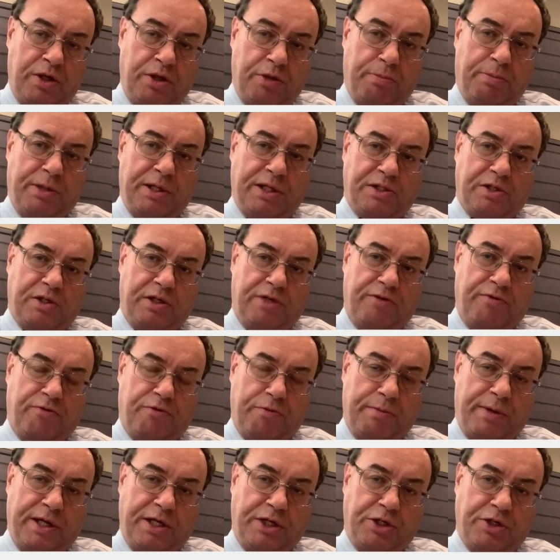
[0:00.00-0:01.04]
the personal
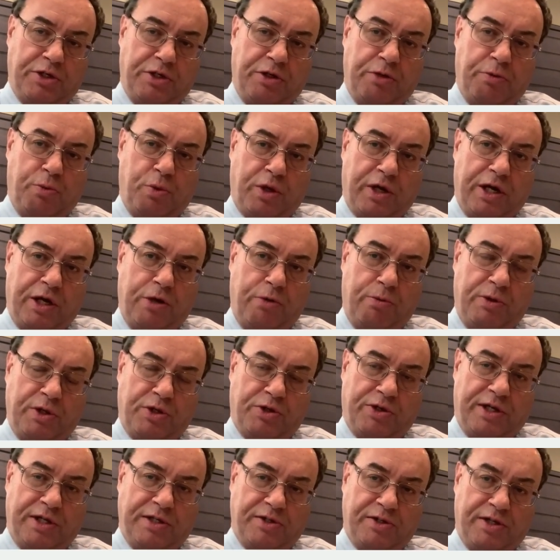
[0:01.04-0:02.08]
information that will go
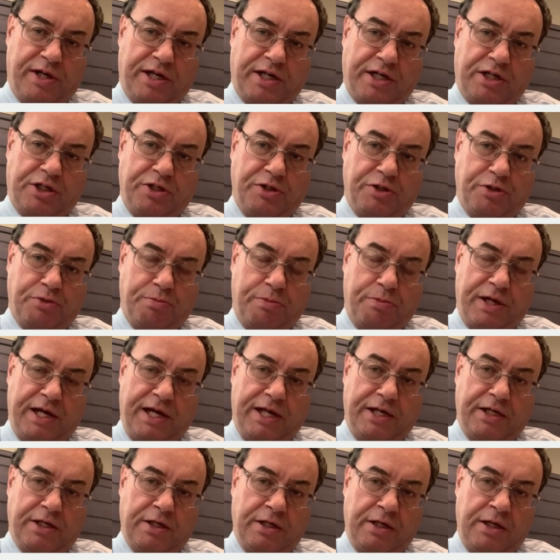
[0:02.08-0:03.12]
with transactions
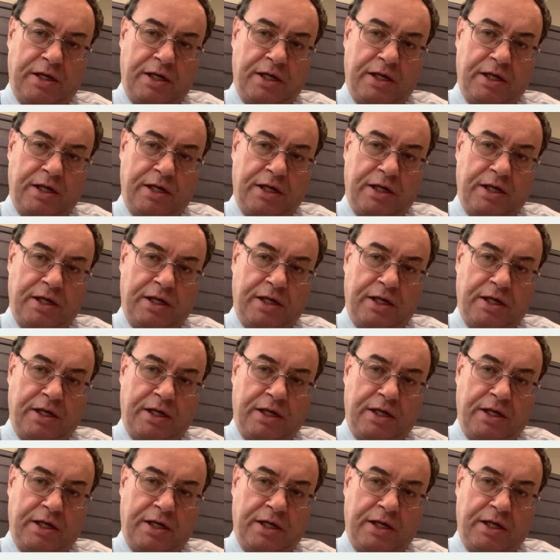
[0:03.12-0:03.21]
made